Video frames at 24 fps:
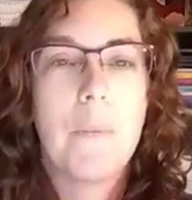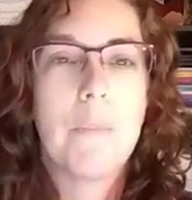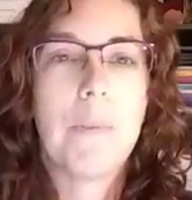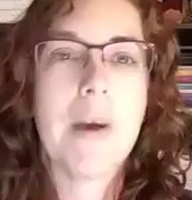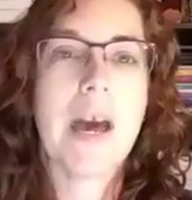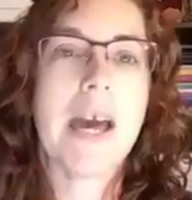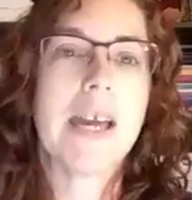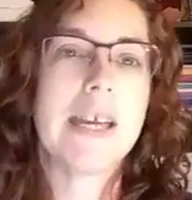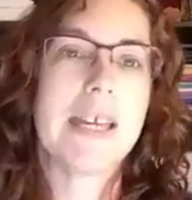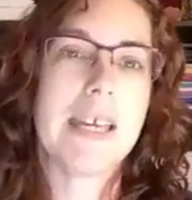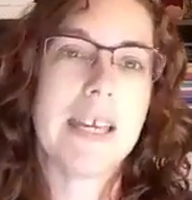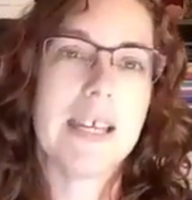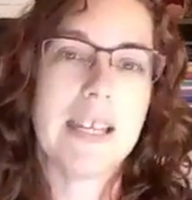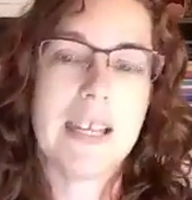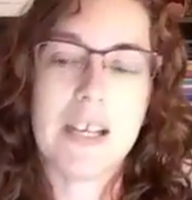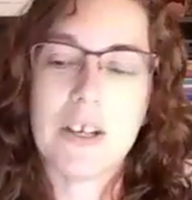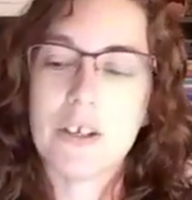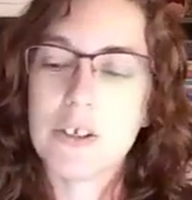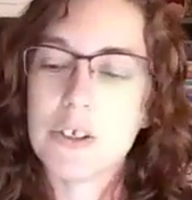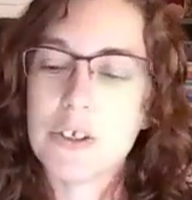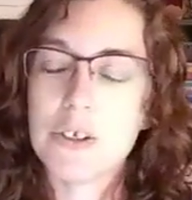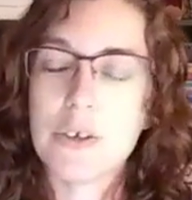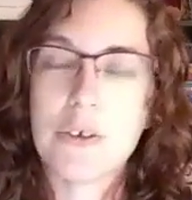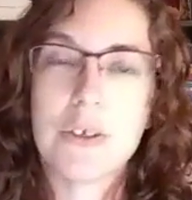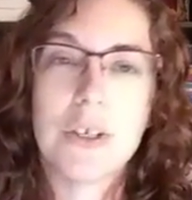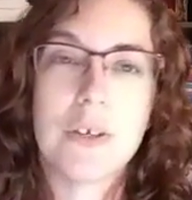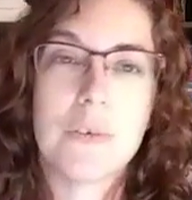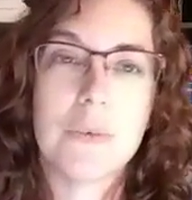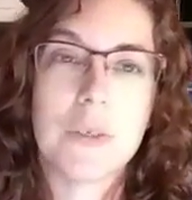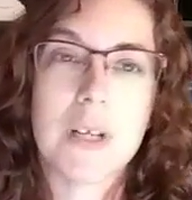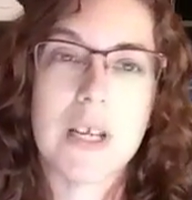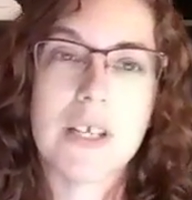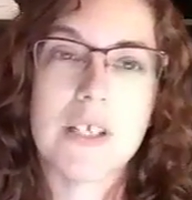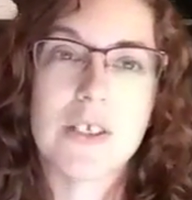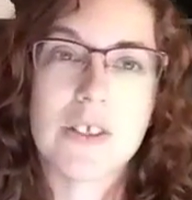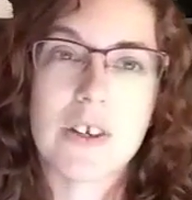back in Arizona
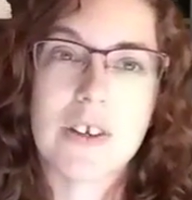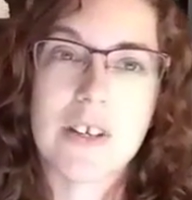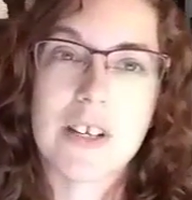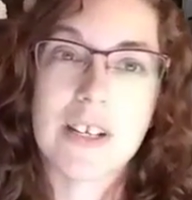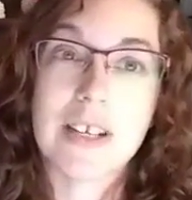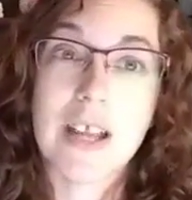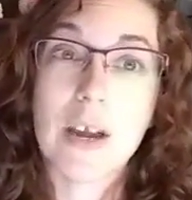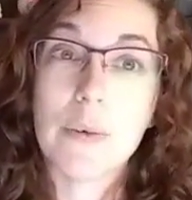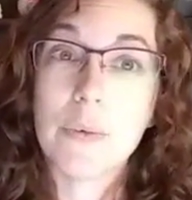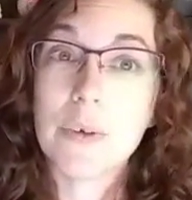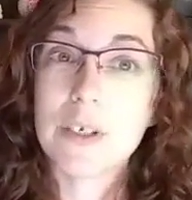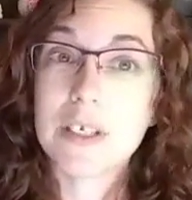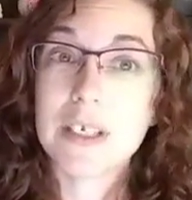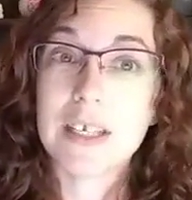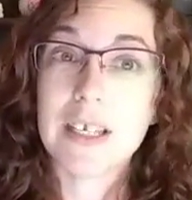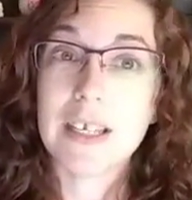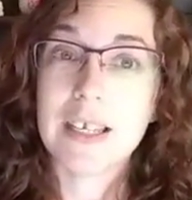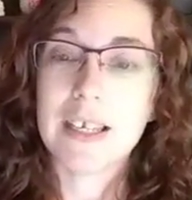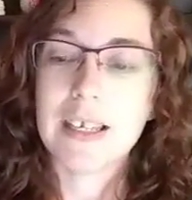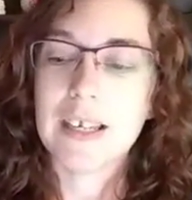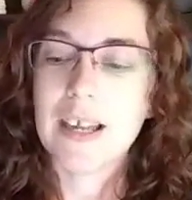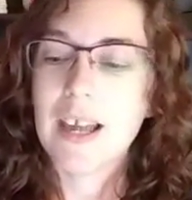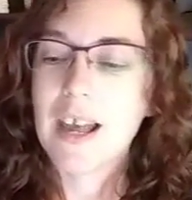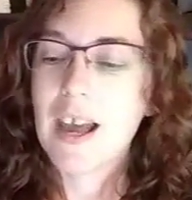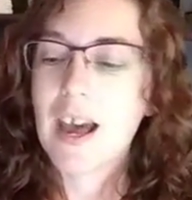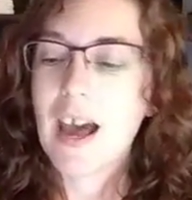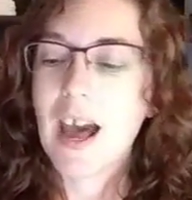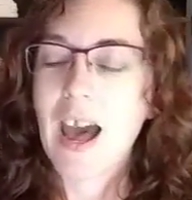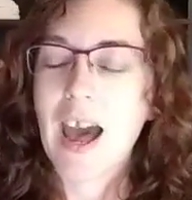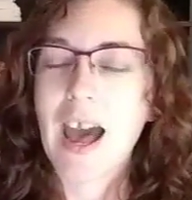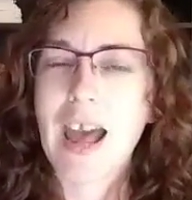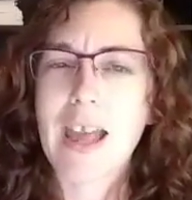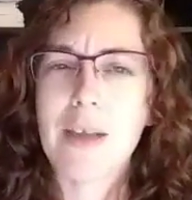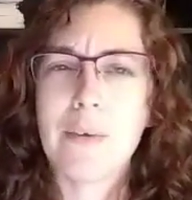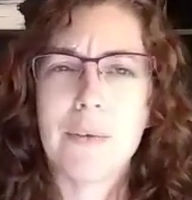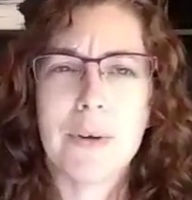when I started networking,
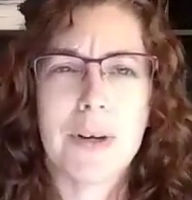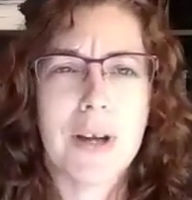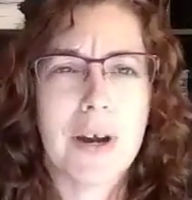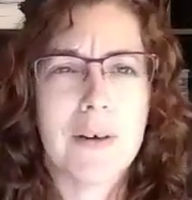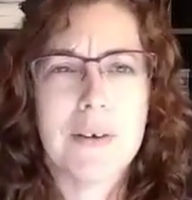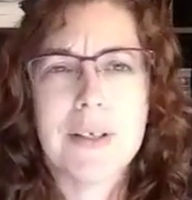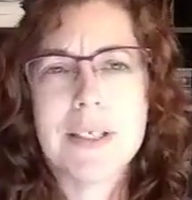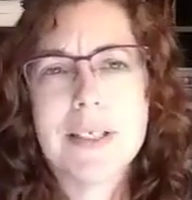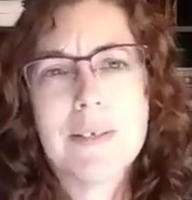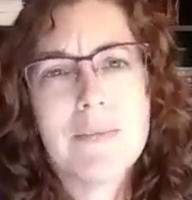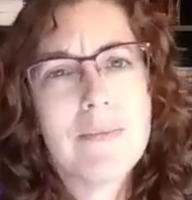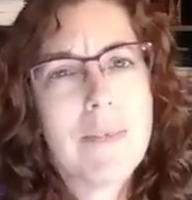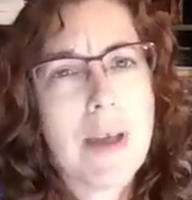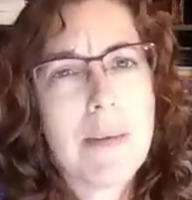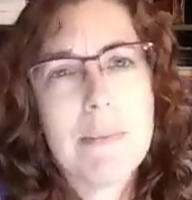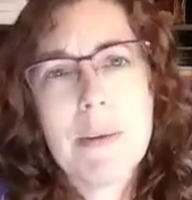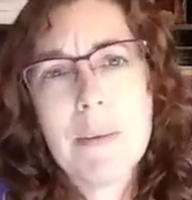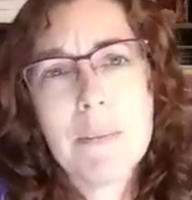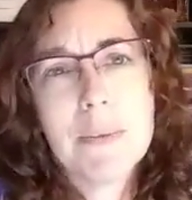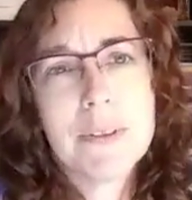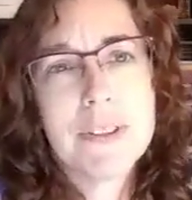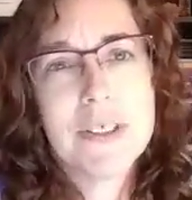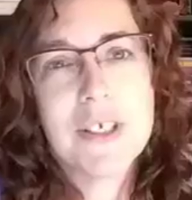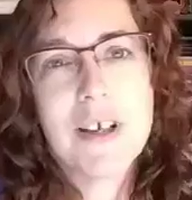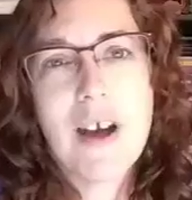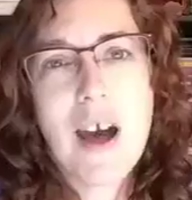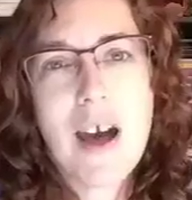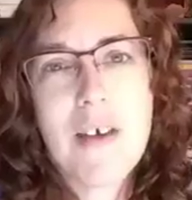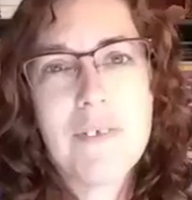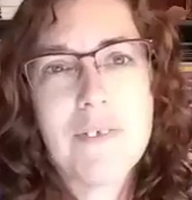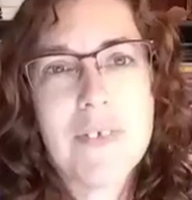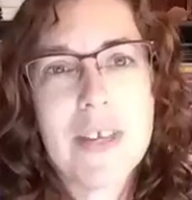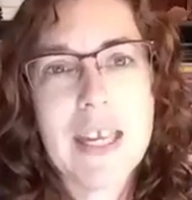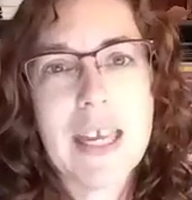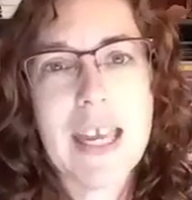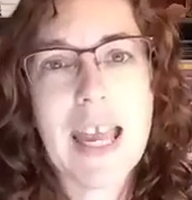I would always invite people to
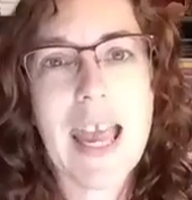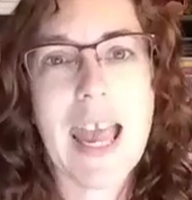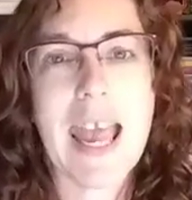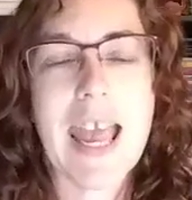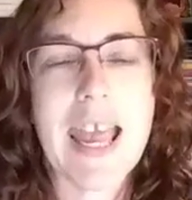coffee.